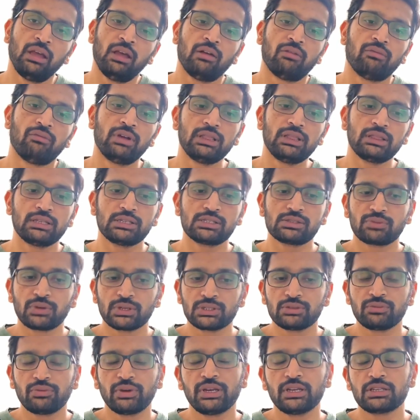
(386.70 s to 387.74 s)
Well, this
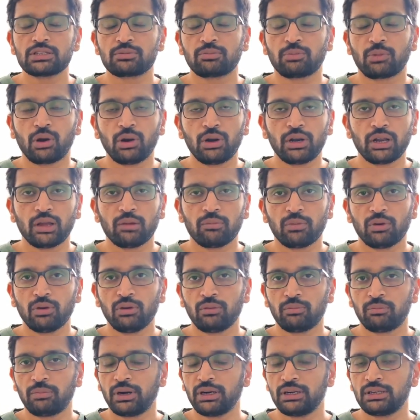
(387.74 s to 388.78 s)
was a very small
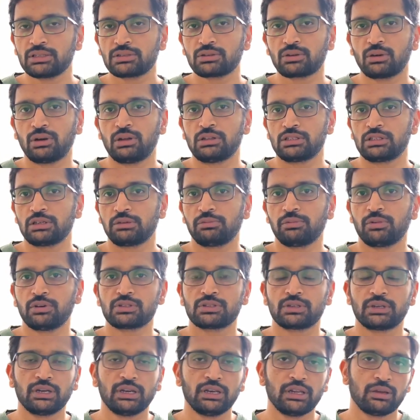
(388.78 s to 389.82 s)
demo, but this concept
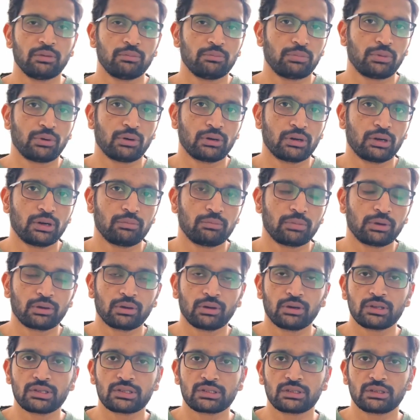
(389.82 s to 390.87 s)
was really important
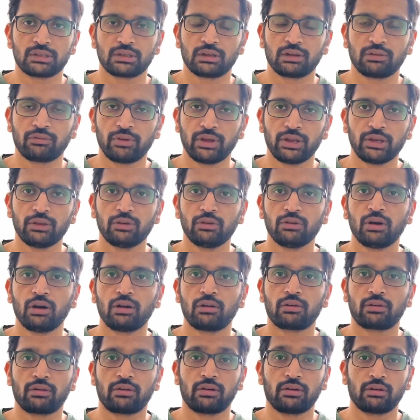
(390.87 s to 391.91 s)
because when you
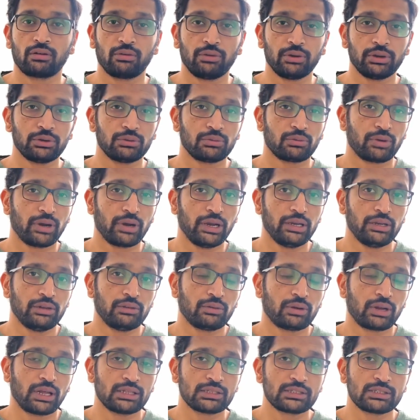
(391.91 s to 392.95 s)
are going to write
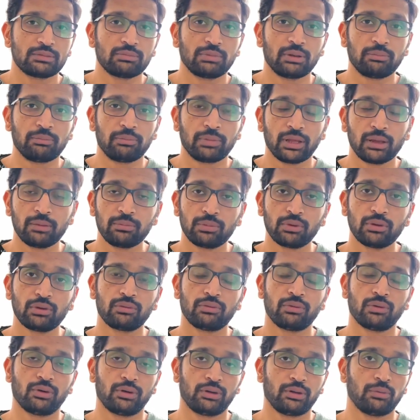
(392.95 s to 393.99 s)
your Ansible playbook
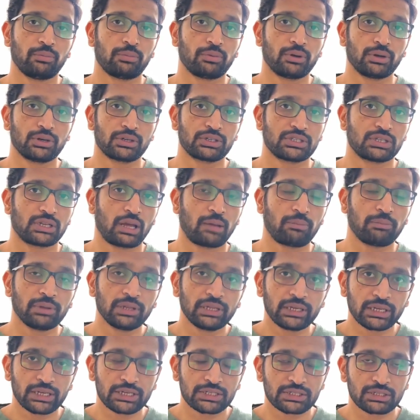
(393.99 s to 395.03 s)
for your production
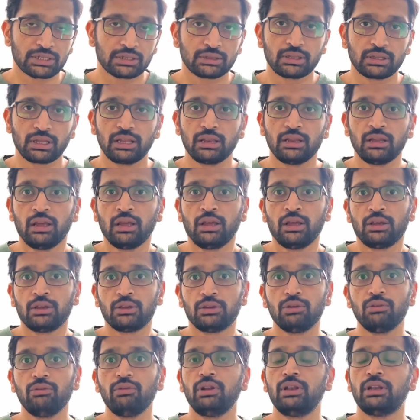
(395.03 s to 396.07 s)
application, then
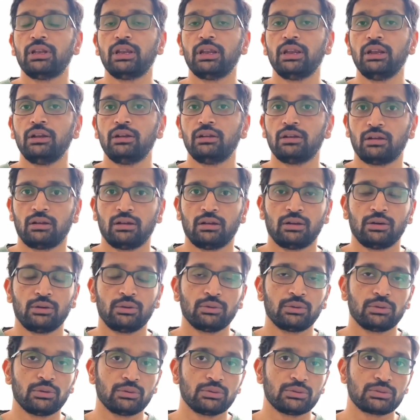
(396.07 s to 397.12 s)
you will need
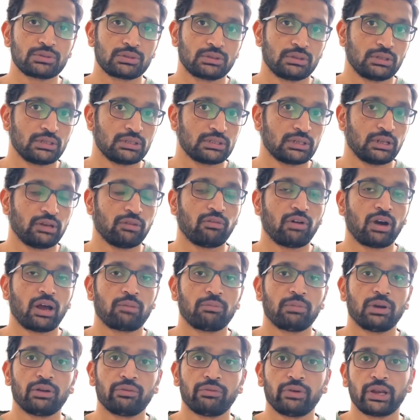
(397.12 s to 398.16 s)
to use this
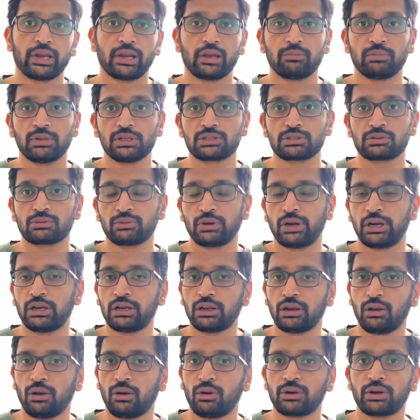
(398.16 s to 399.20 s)
environment variables quite
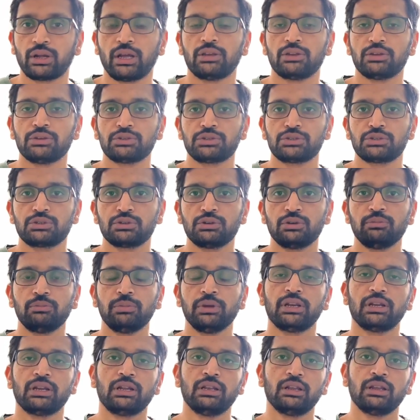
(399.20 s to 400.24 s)
a lot. And you should
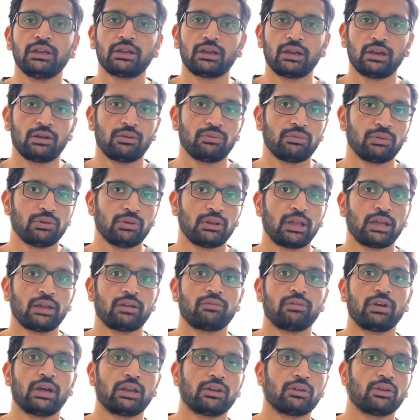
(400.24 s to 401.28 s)
be really careful like
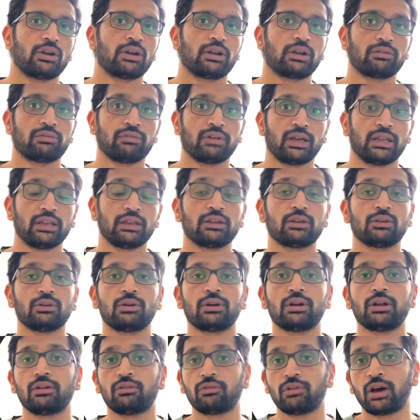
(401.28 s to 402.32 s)
where you're defining
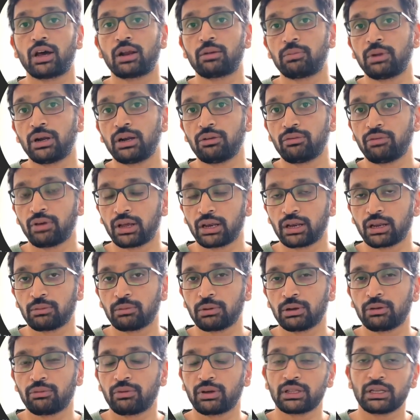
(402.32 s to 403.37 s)
your environment
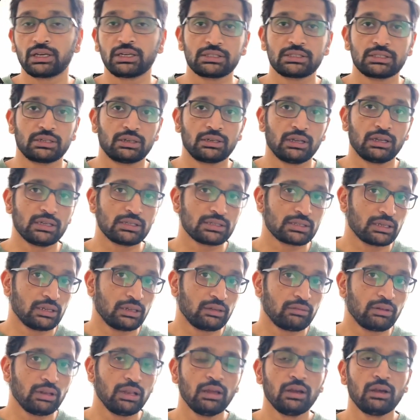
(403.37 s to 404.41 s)
variable, whether it's a task
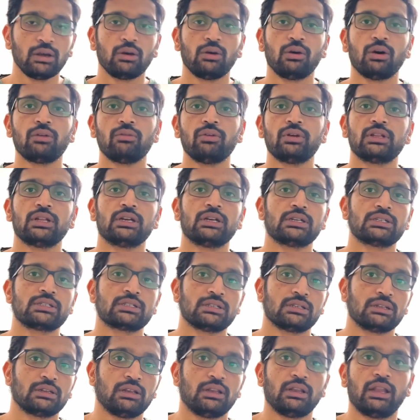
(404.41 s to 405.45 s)
level or whether
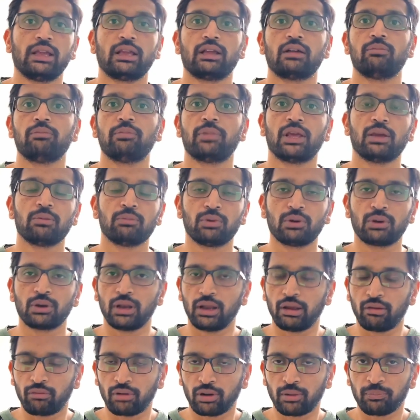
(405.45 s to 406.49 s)
it's like a playbook
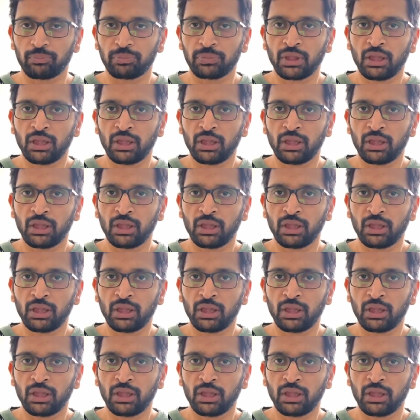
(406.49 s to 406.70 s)
level.